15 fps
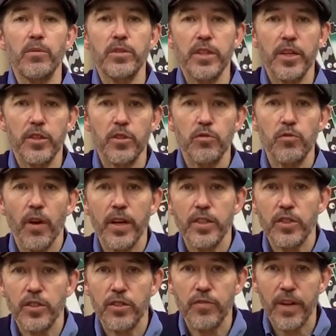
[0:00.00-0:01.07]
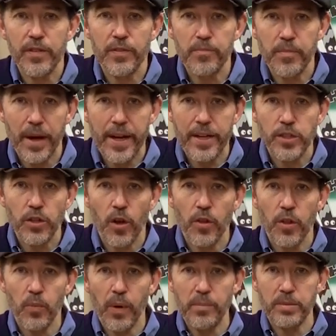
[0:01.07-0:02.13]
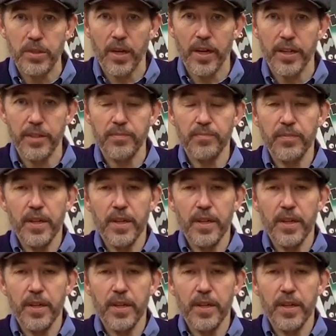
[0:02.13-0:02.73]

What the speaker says: will take you right to the relevant page on the website.